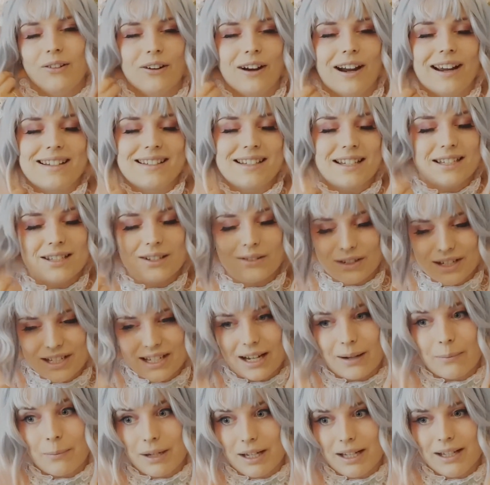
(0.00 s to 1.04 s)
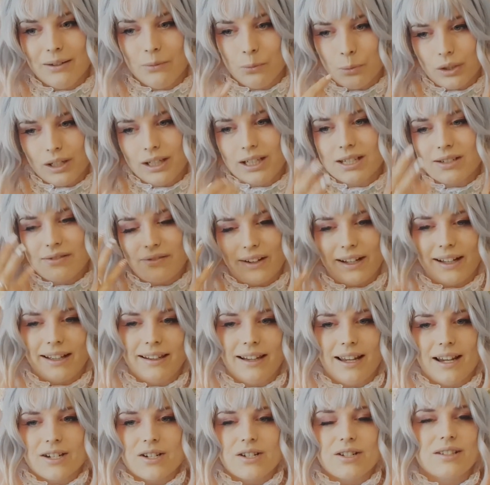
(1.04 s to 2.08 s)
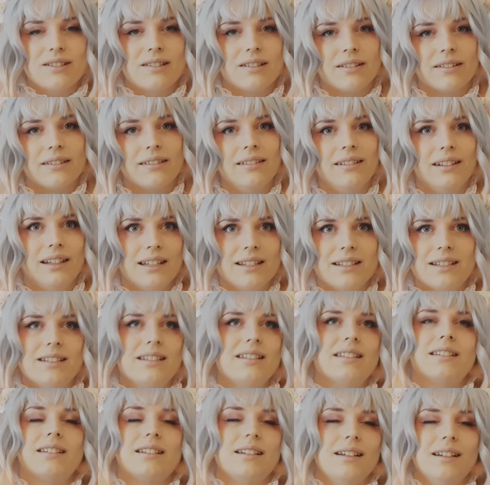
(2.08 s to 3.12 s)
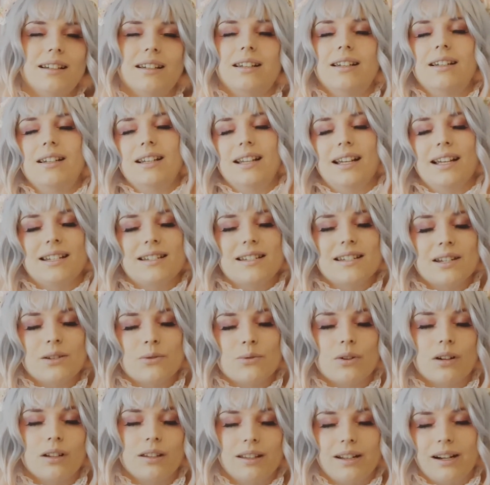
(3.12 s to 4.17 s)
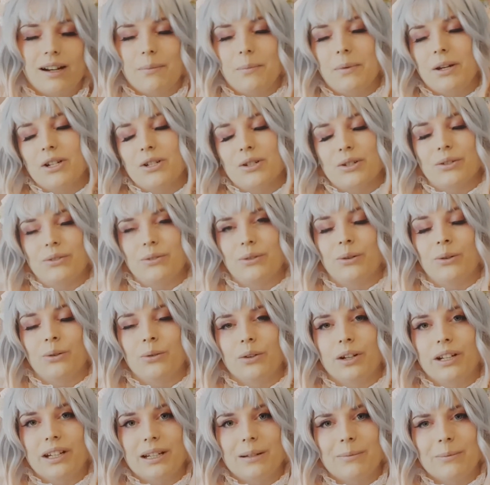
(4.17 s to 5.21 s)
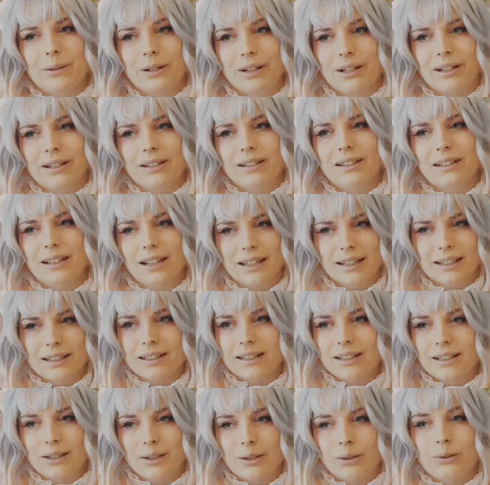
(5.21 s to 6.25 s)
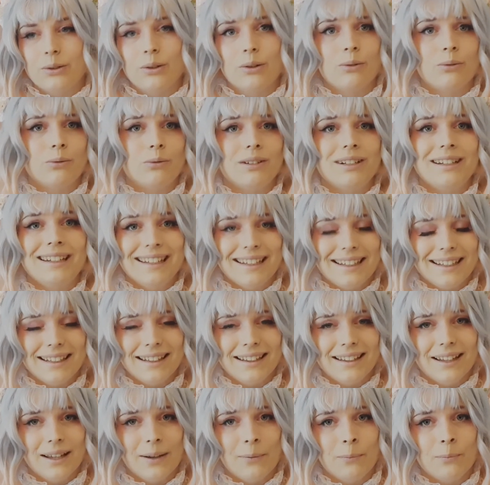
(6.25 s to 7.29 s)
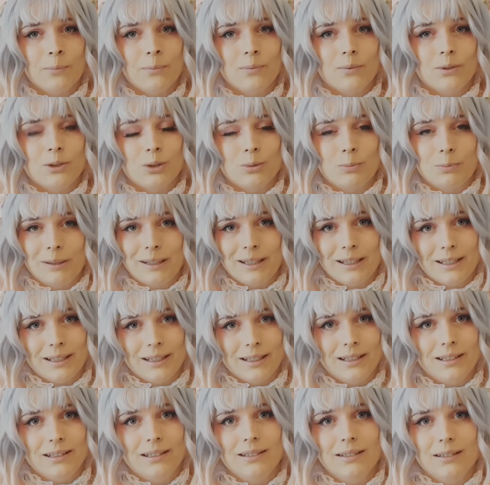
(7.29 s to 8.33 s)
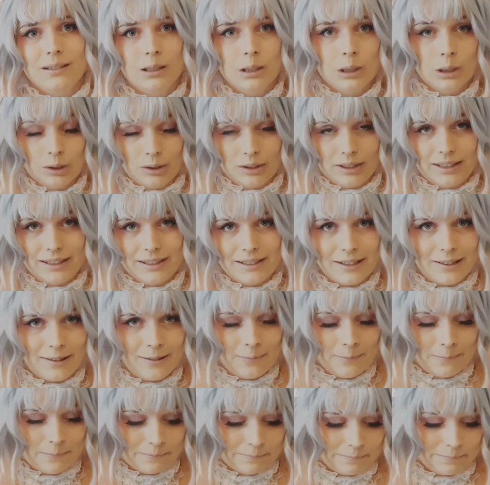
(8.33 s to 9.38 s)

or accessories i mean wigs fake lashes circle lenses etc that i mentioned already but like you don't need them to be lolita